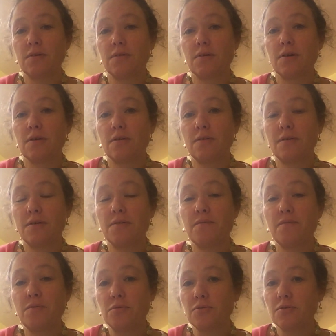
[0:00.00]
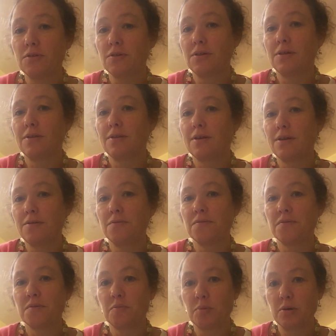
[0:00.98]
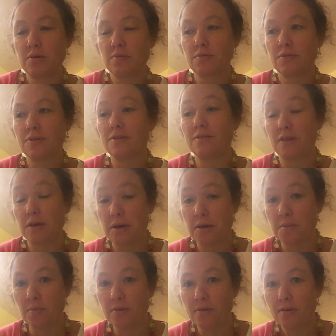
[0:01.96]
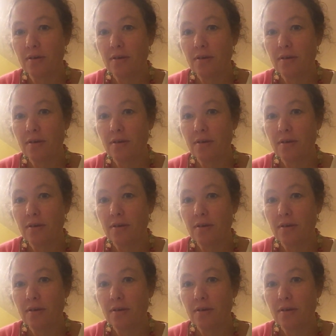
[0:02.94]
Okay, now unfortunately they're not spelt the same.